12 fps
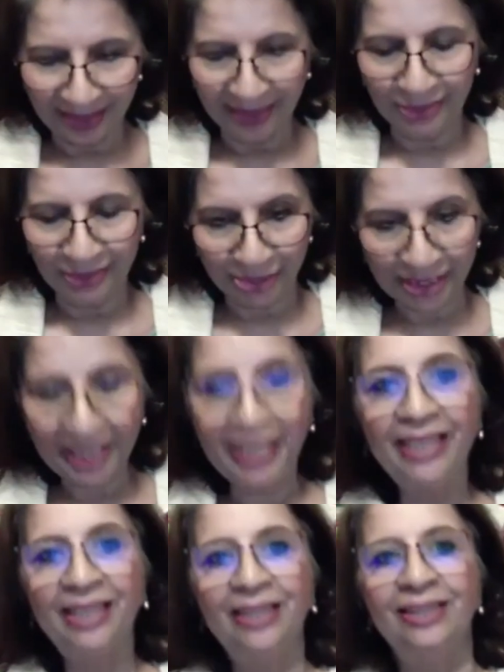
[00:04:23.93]

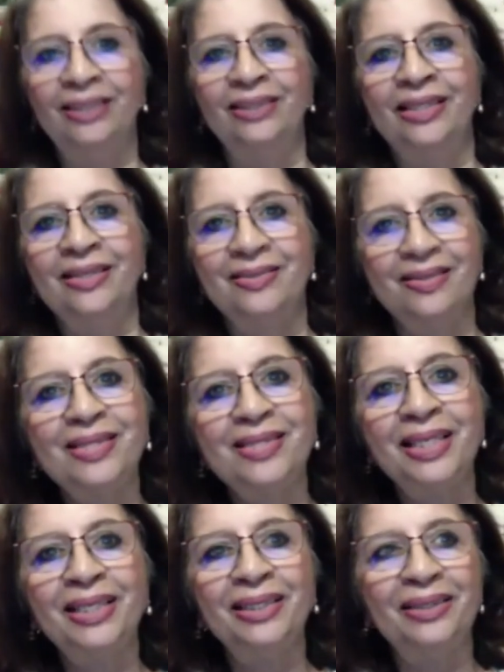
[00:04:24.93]
today
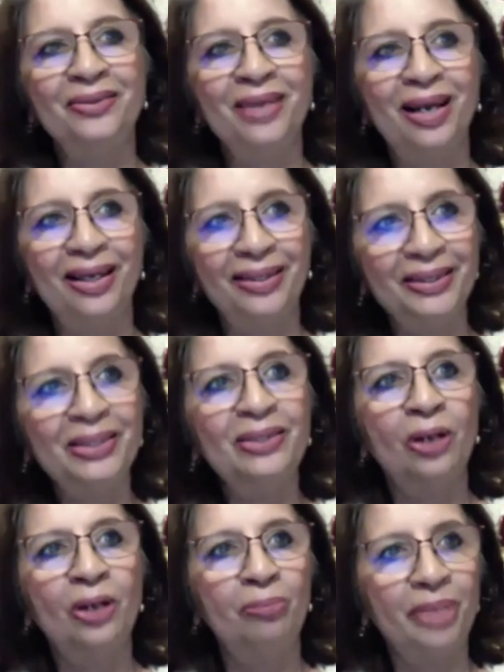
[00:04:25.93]
existing in a rather
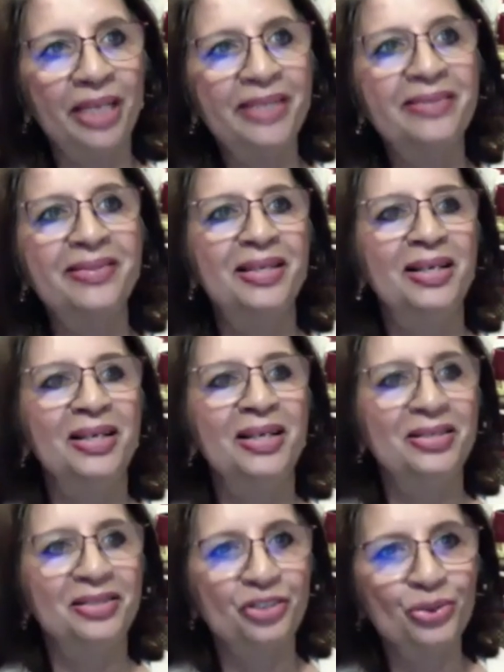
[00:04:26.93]
complex
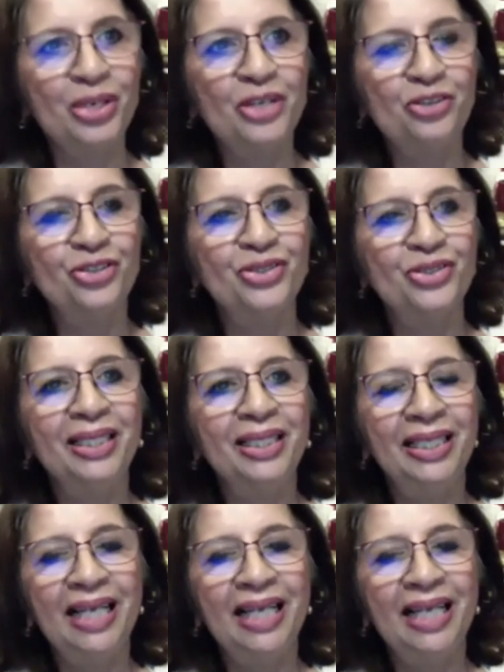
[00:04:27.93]
situation,